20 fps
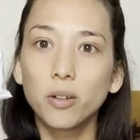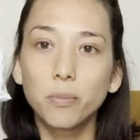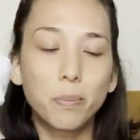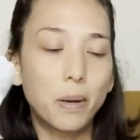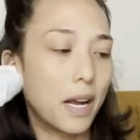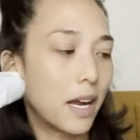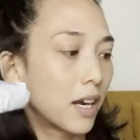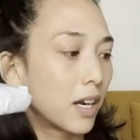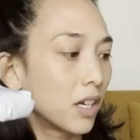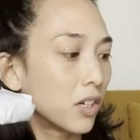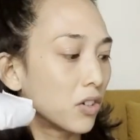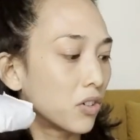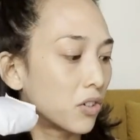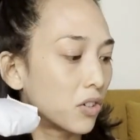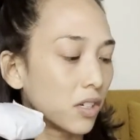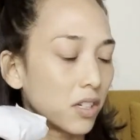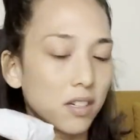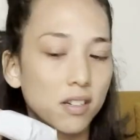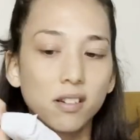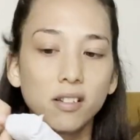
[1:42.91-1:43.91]
packaged
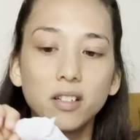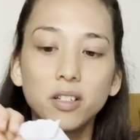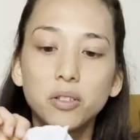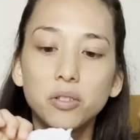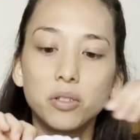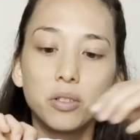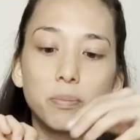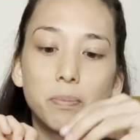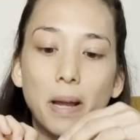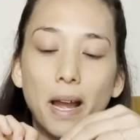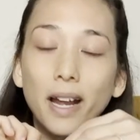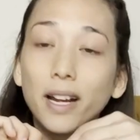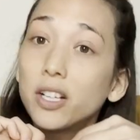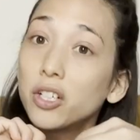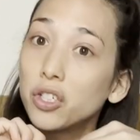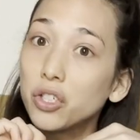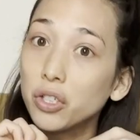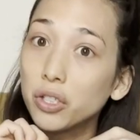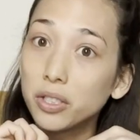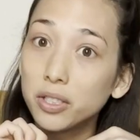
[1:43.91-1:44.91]
in little
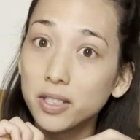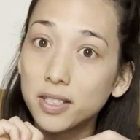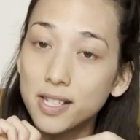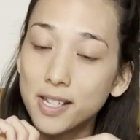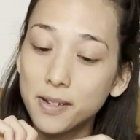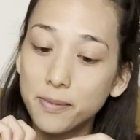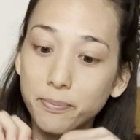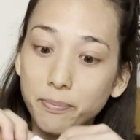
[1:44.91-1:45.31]
packages.